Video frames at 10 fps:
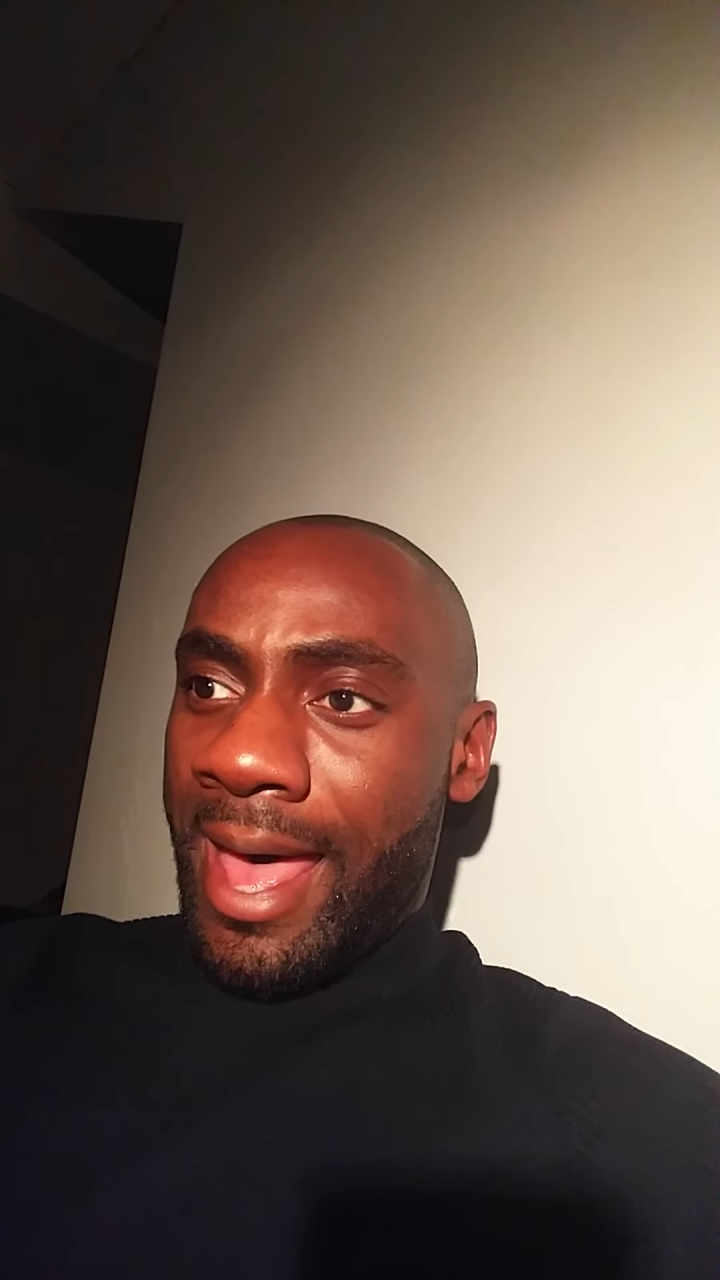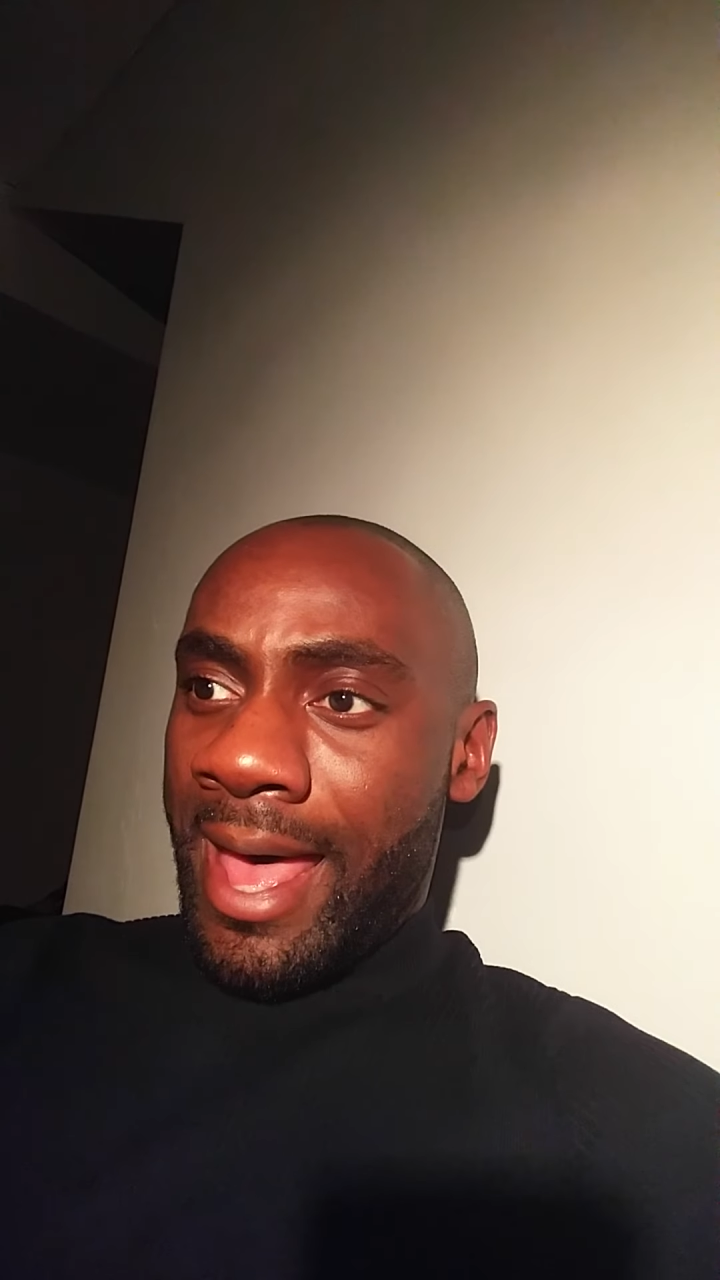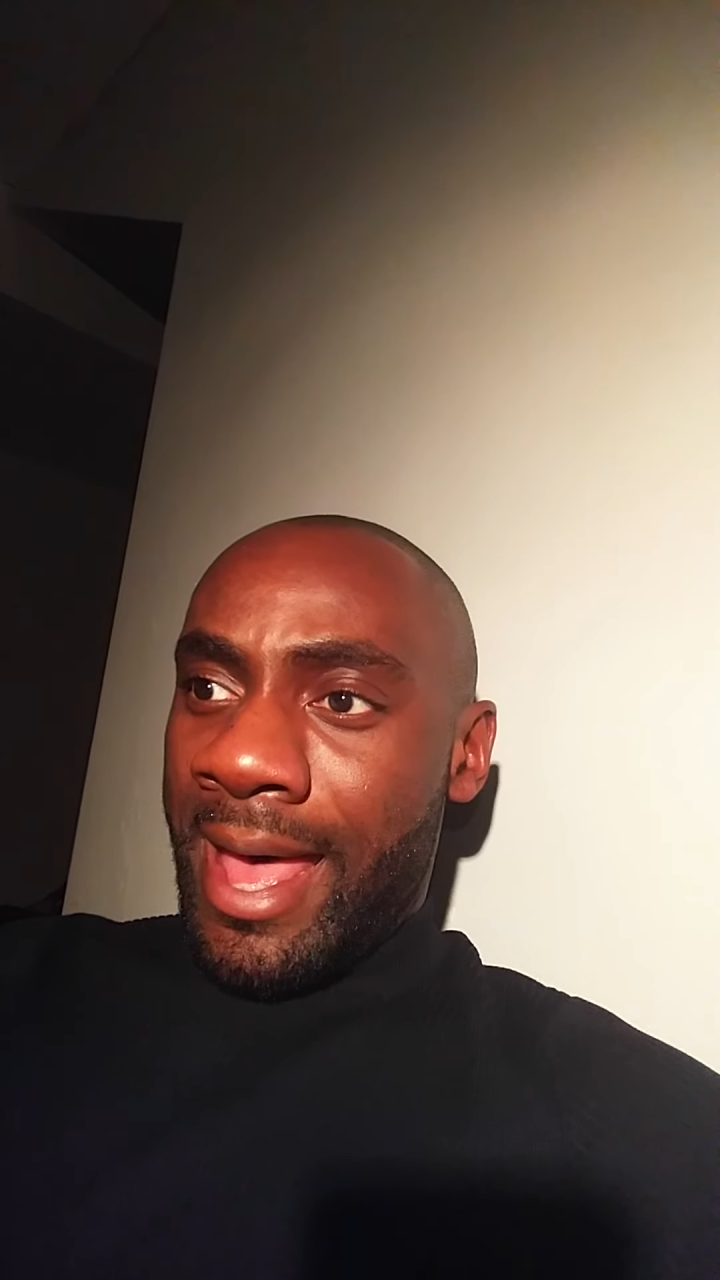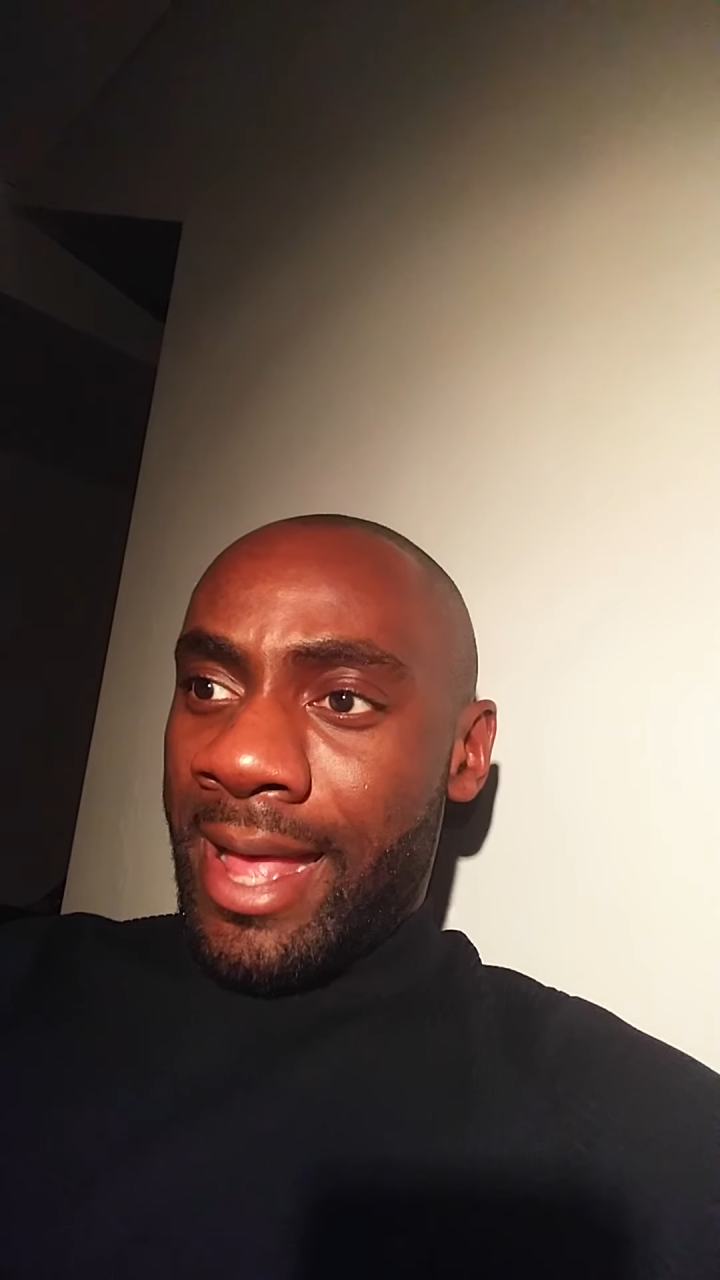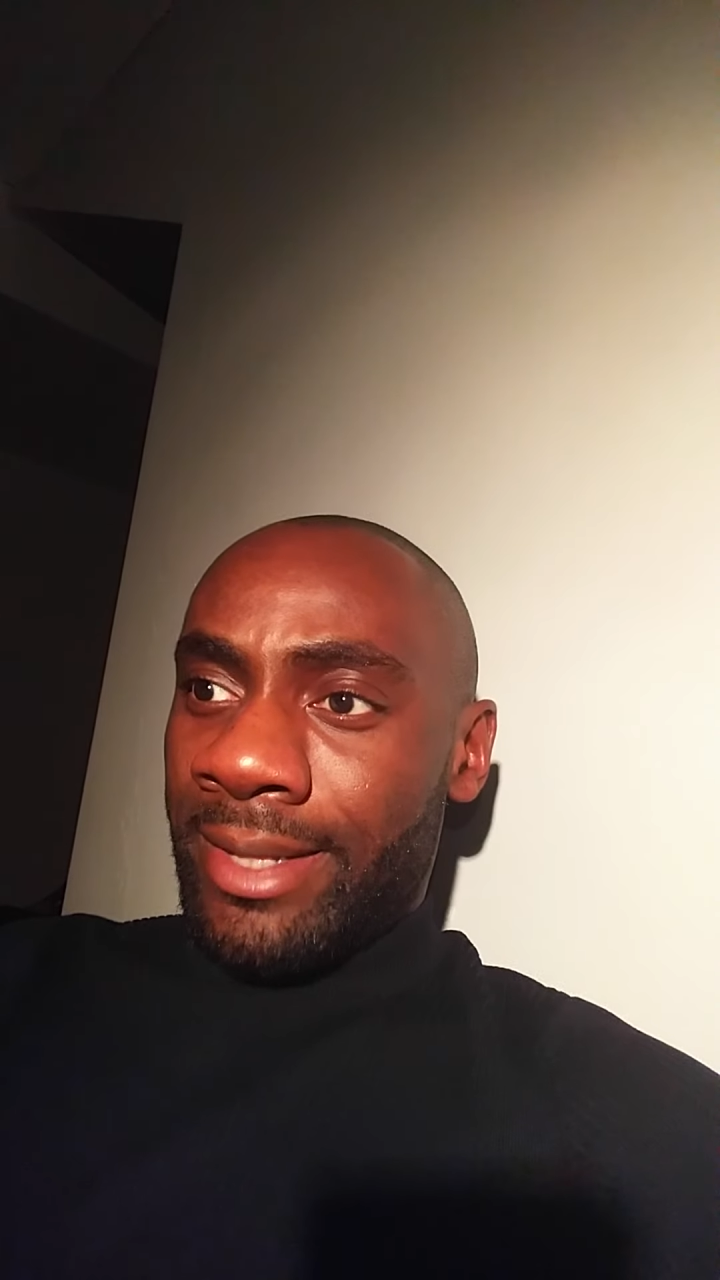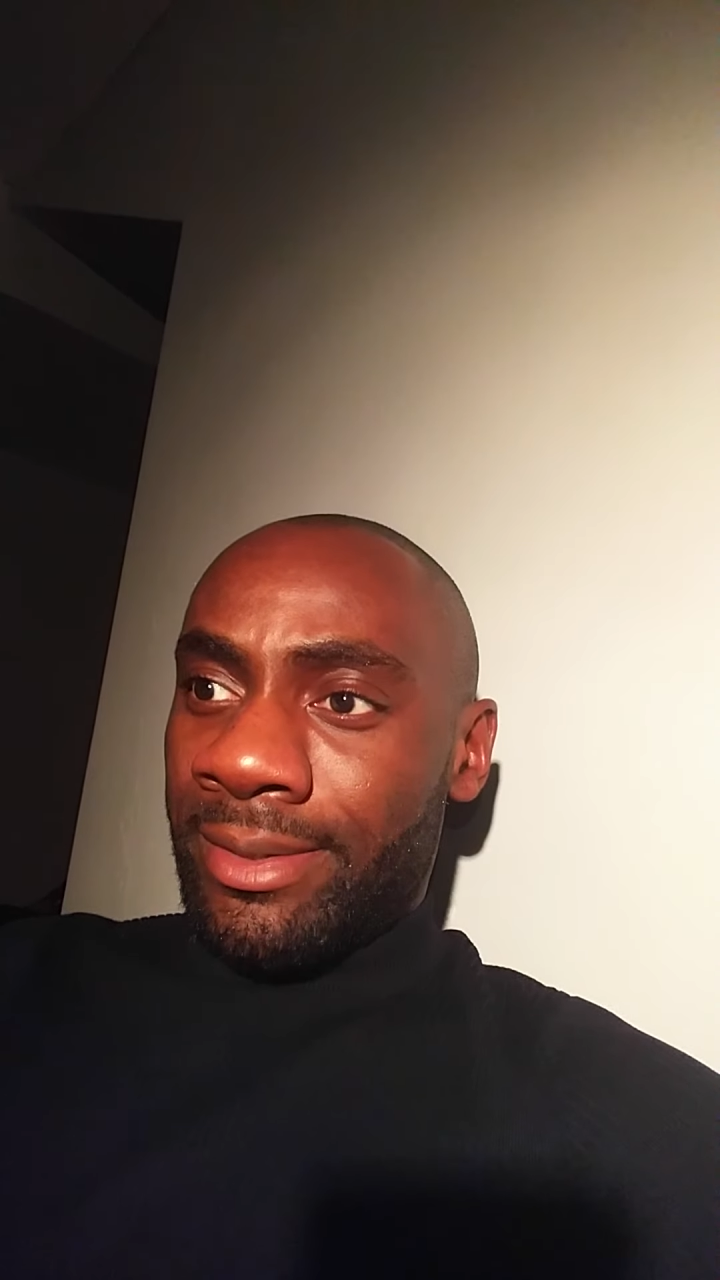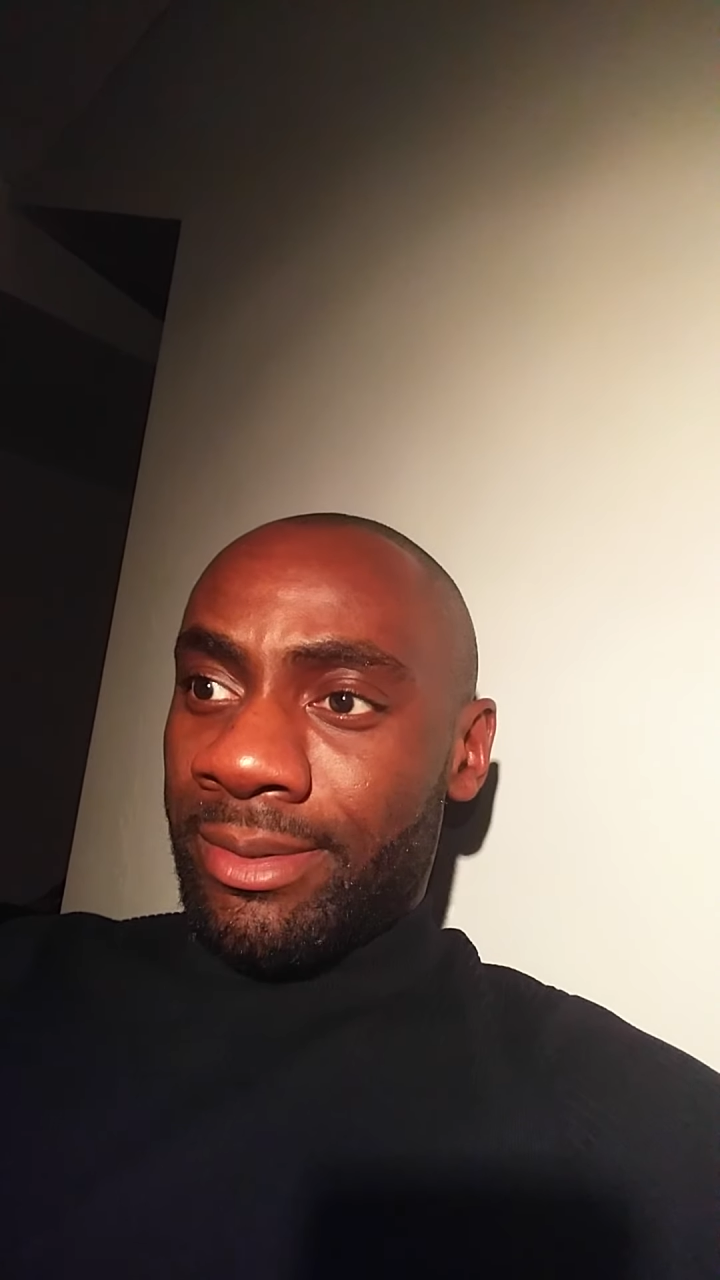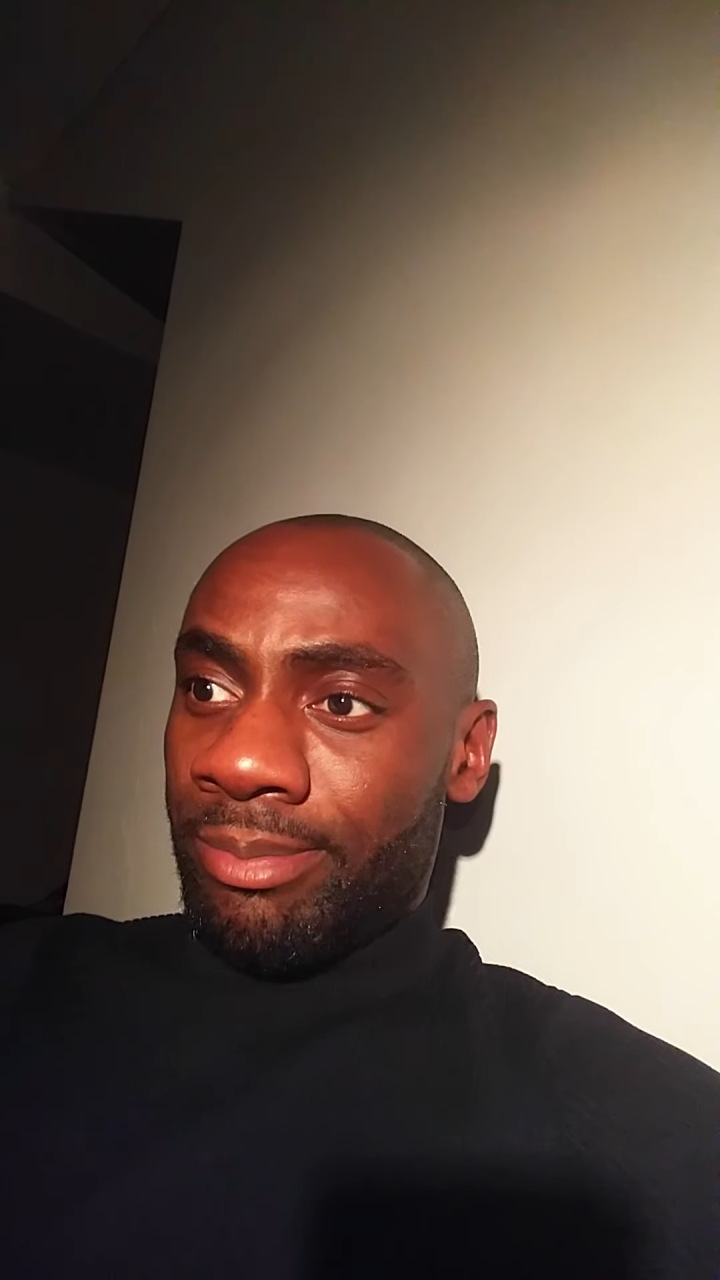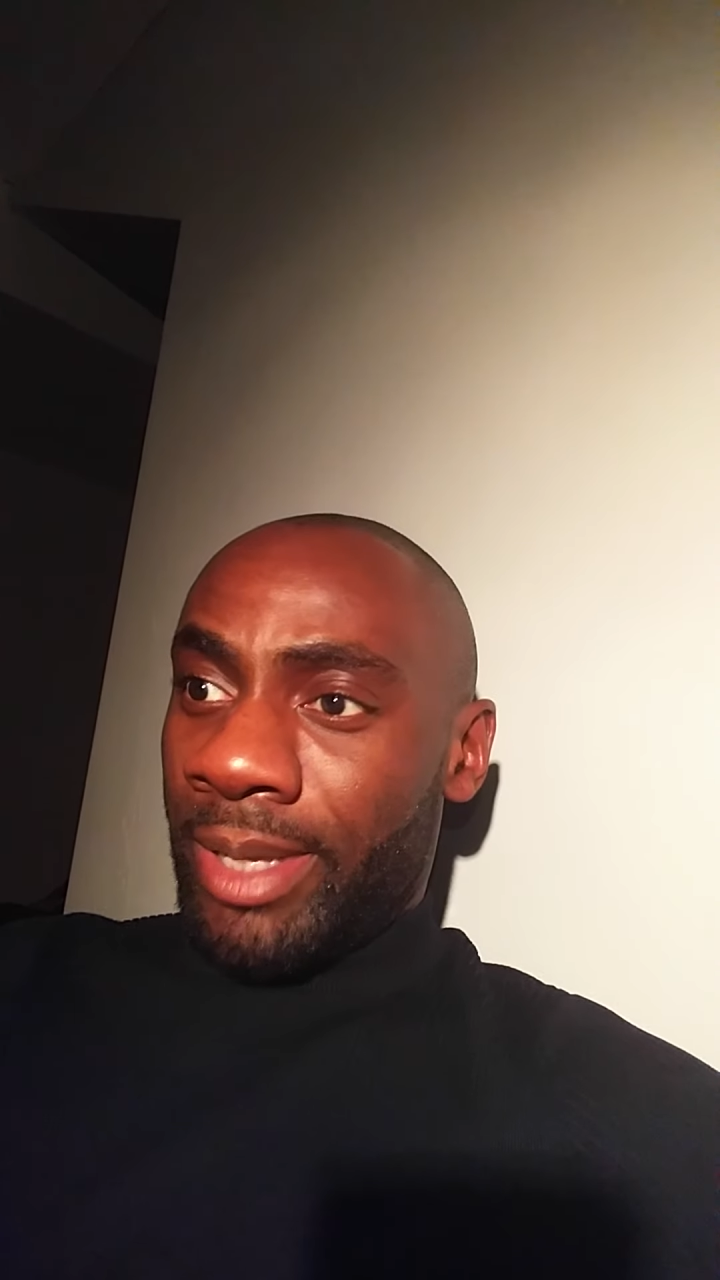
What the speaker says: And